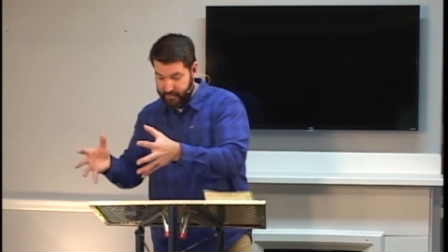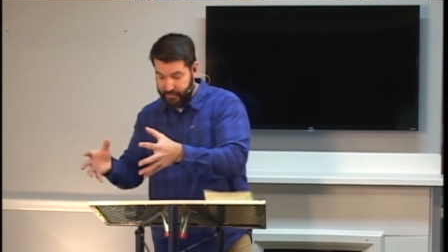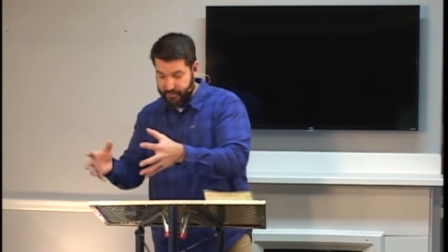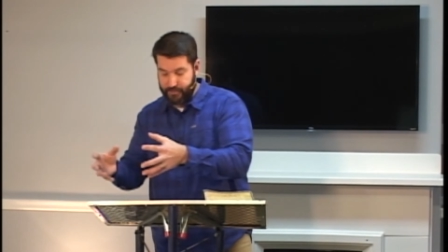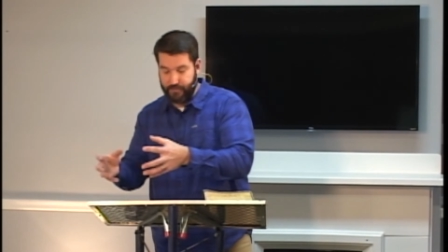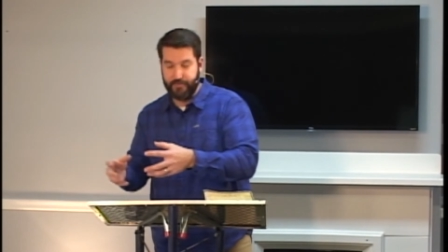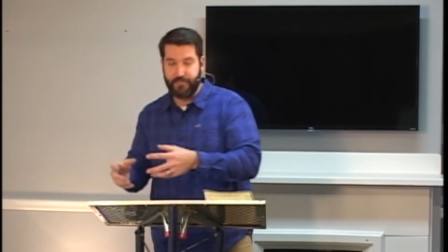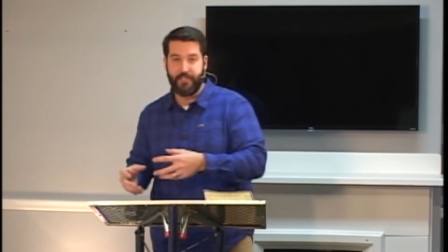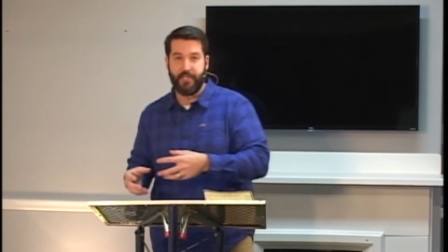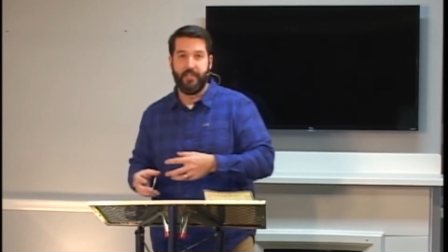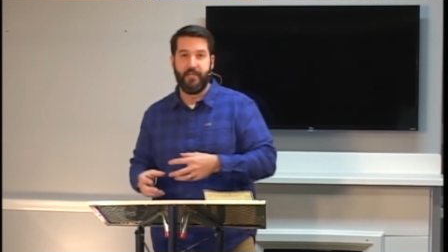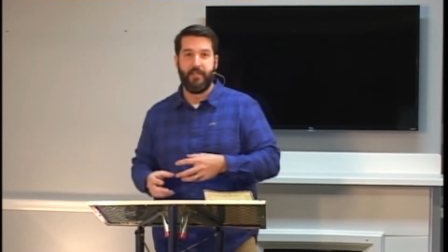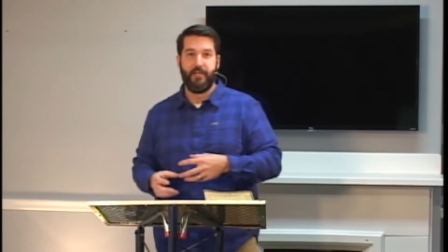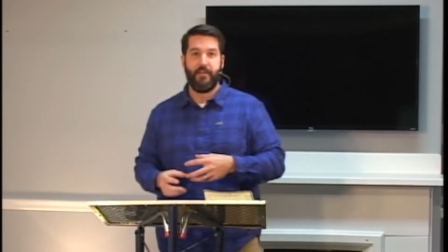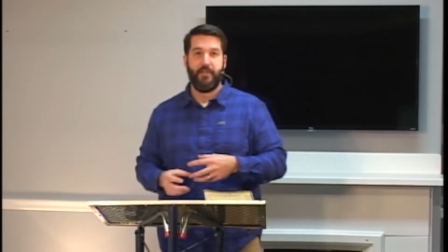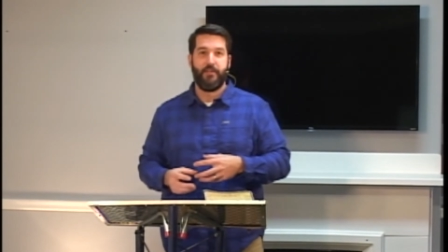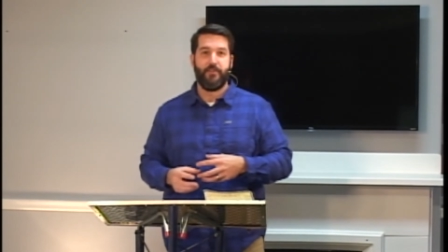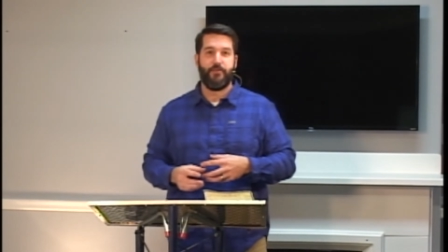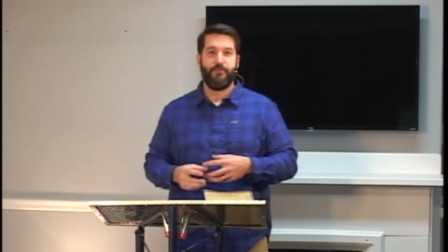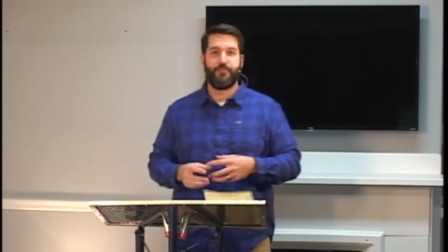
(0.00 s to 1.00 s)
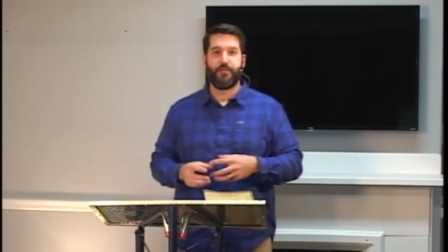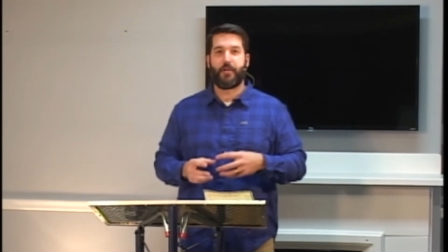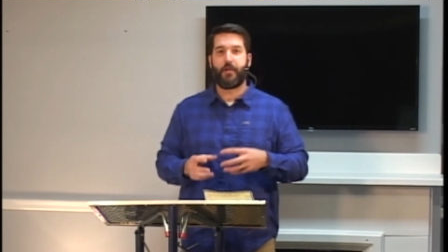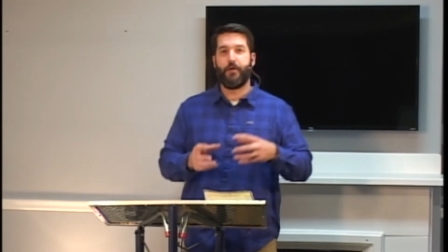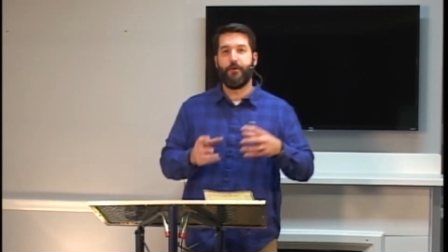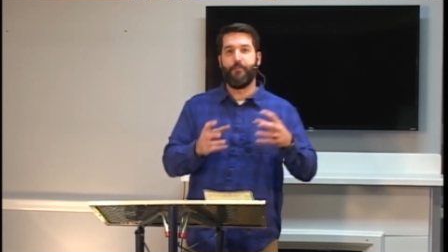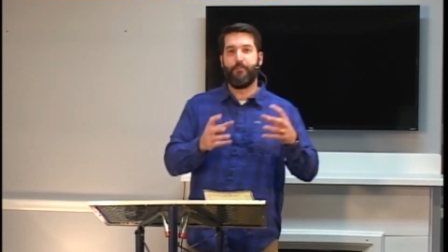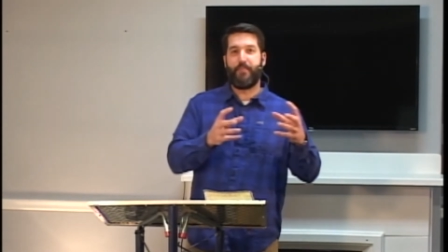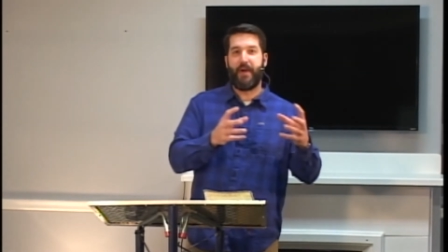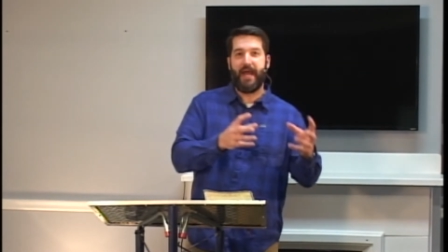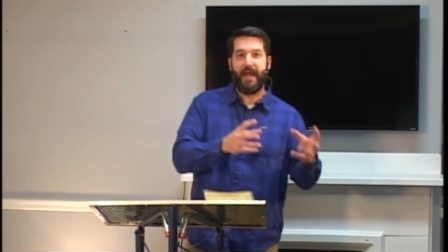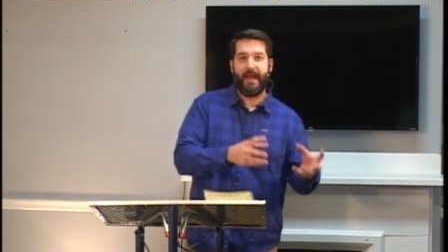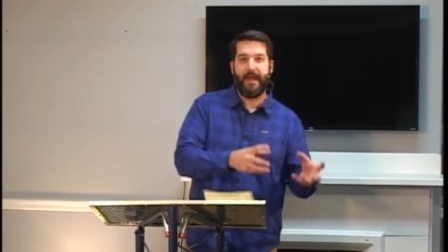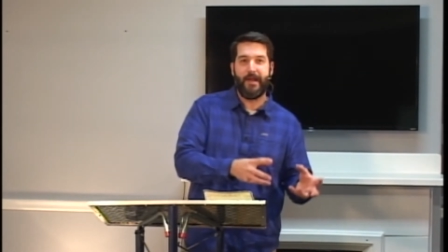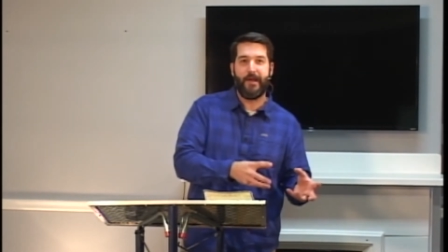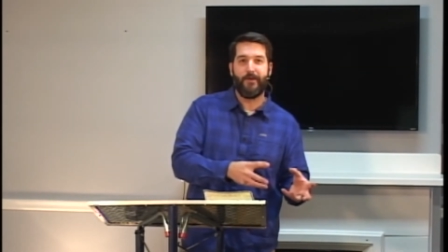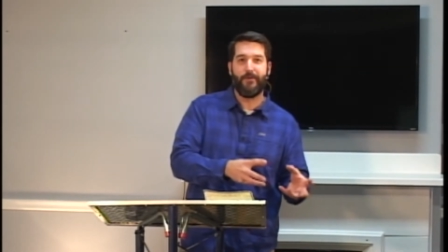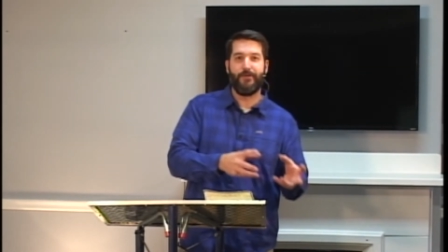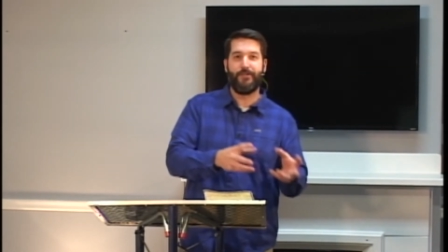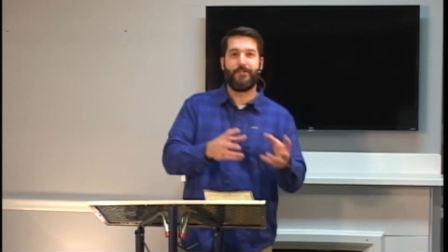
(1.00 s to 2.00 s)
So it's a there's a
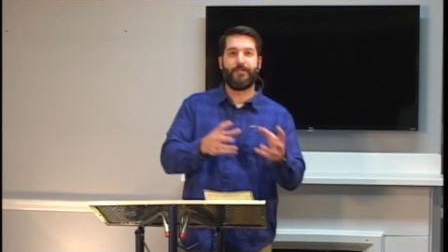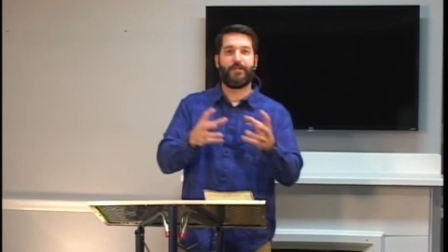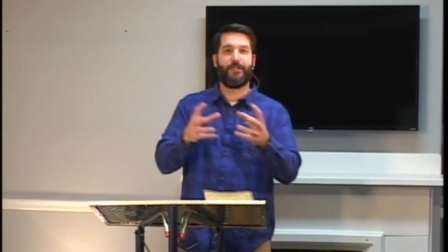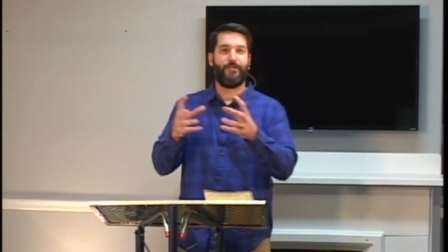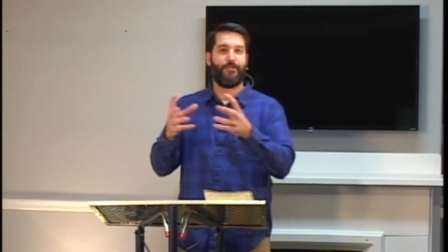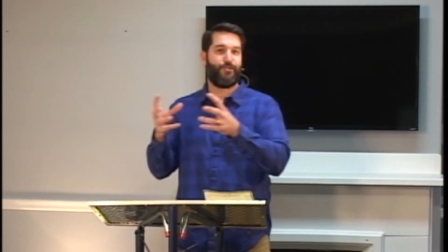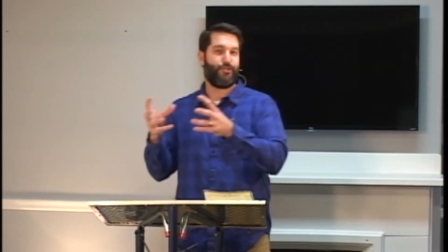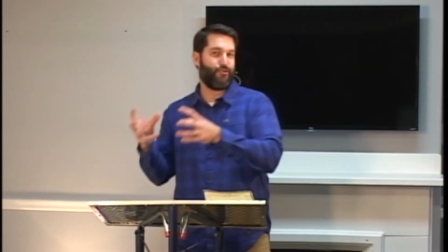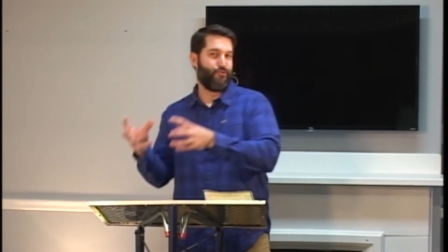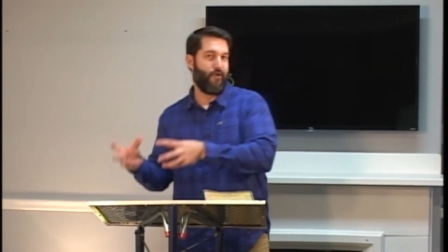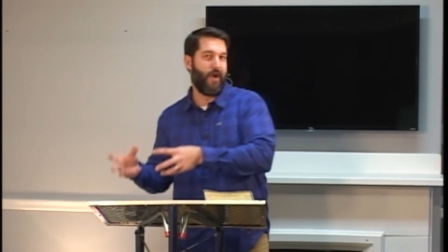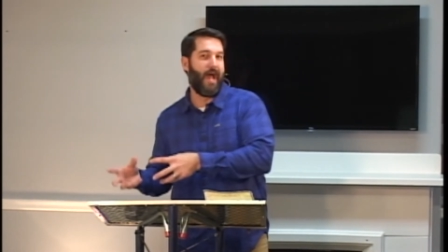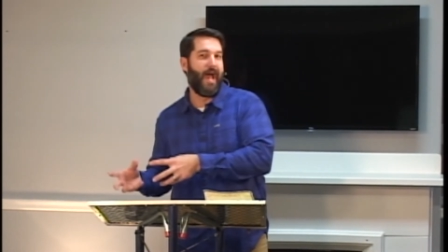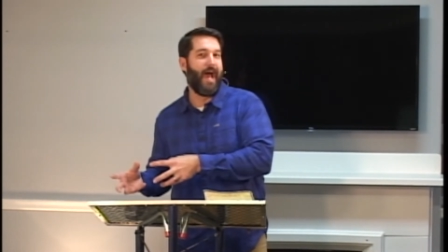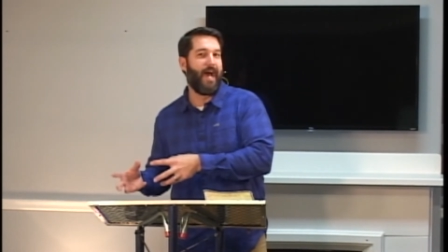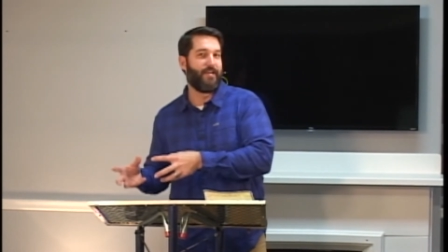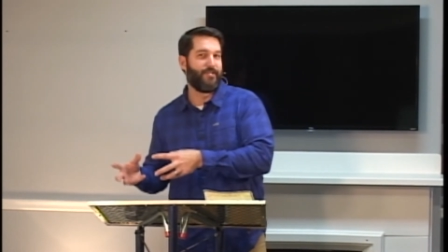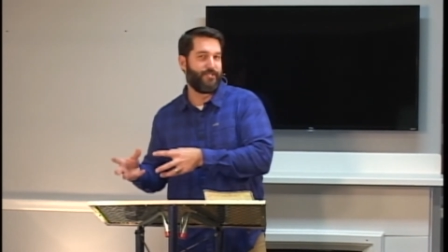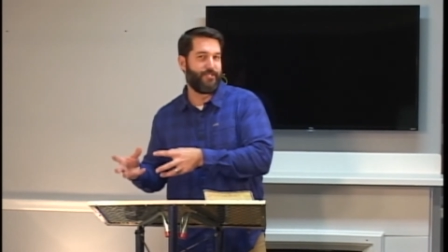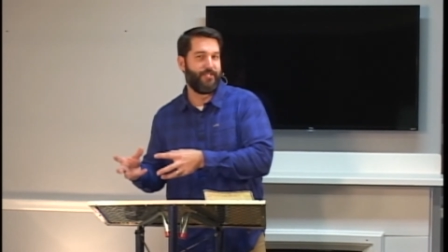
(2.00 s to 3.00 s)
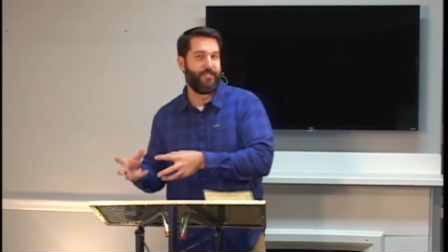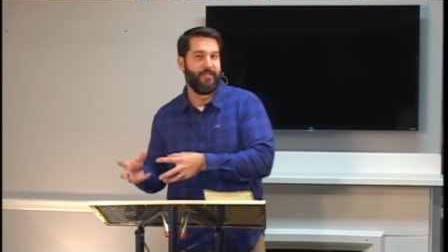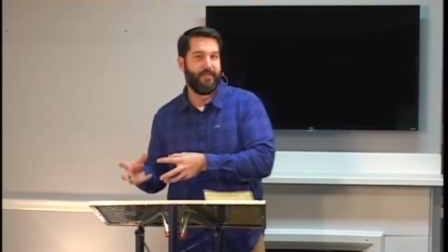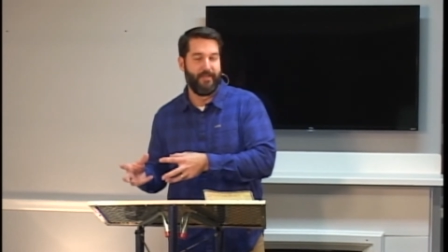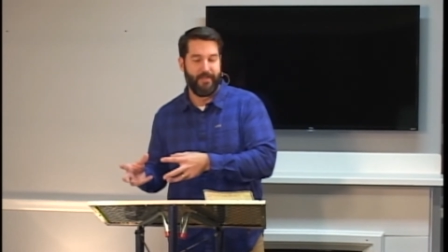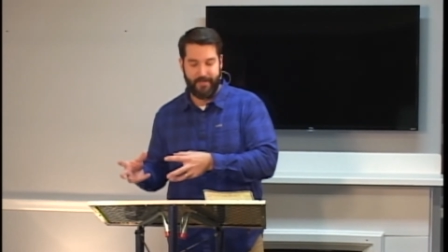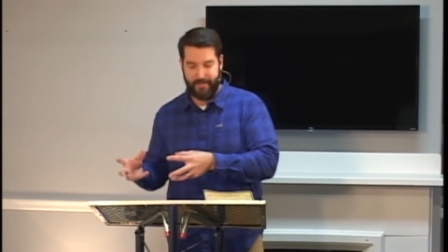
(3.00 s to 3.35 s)
compare and contrast